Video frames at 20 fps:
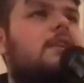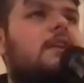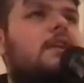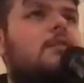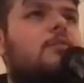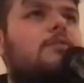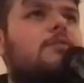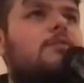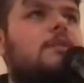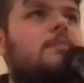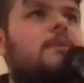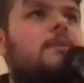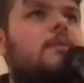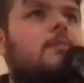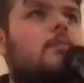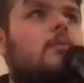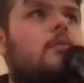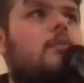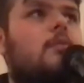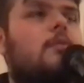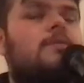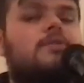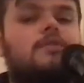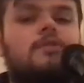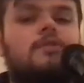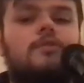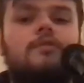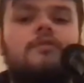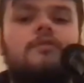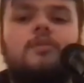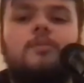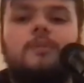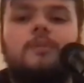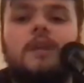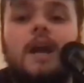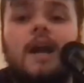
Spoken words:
it was a bit more obscure to me.